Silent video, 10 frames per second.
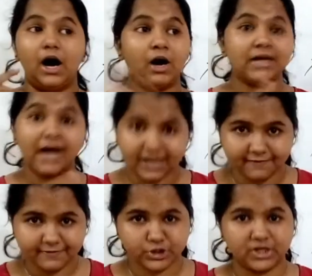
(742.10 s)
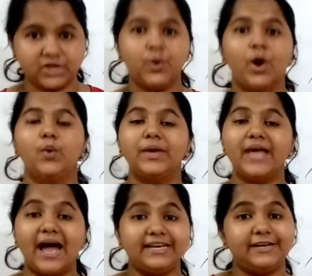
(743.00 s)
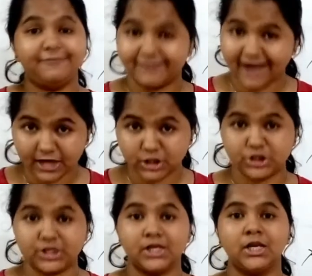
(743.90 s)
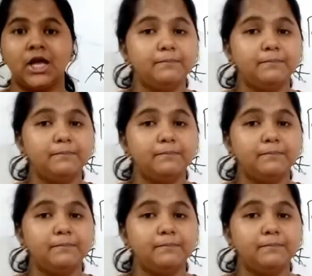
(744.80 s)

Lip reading: color vision, we had diffraction,